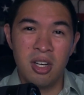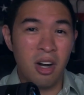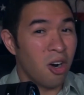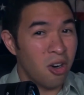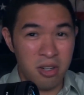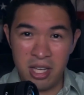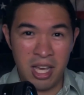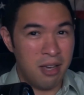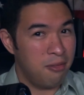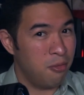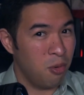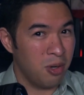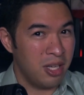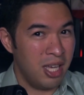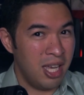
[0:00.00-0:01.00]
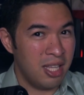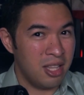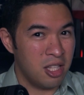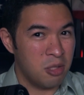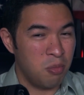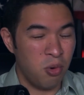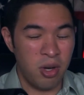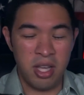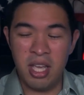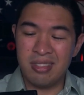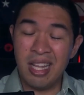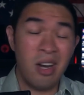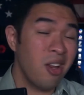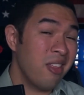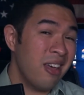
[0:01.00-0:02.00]
already have 4K at this point.
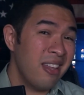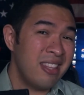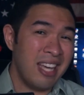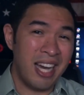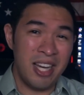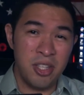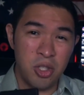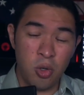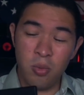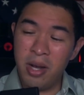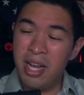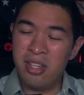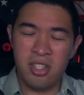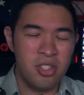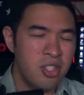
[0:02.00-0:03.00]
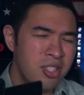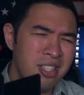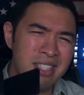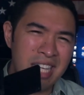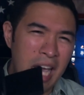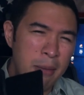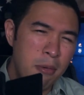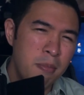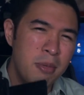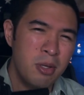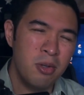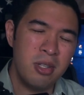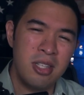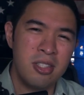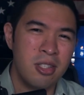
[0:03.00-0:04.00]
Not only that, the ISO range and just its
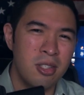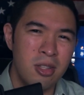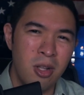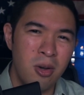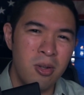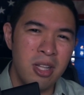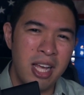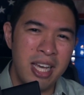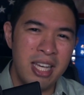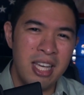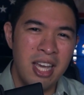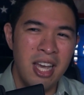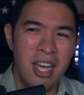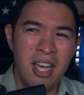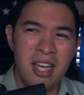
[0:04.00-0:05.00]
capabilities in low light